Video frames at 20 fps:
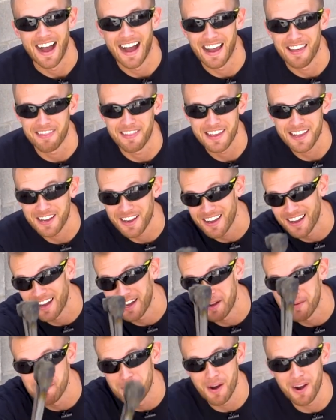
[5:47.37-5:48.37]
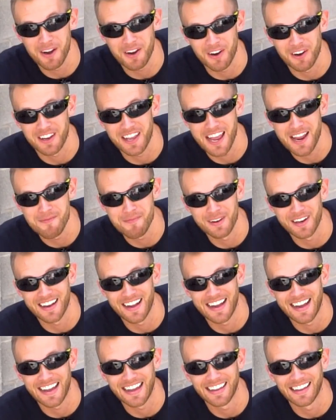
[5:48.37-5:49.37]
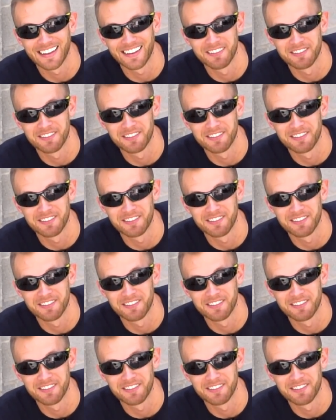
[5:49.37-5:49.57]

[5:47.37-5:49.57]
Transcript: I think uh, Mark, our camera guy,